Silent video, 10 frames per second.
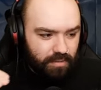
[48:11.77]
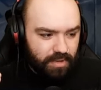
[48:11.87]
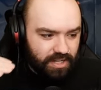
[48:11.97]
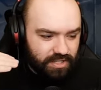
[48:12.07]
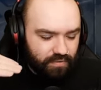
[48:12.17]

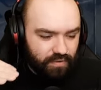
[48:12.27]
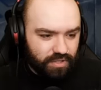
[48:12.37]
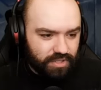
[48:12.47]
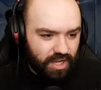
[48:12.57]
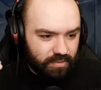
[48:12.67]
many
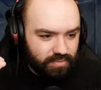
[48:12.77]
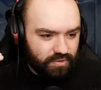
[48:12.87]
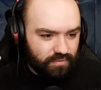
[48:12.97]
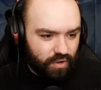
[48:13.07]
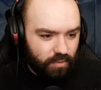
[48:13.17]
different types
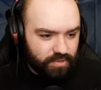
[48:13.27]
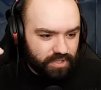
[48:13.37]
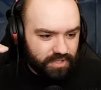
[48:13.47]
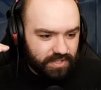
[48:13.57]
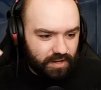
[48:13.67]
of
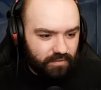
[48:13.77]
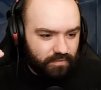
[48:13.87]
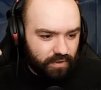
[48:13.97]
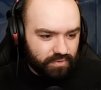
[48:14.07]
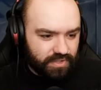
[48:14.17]
options that it
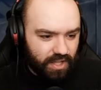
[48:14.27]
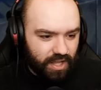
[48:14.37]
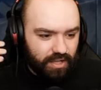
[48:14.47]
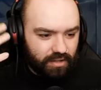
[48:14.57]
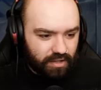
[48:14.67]
feels like,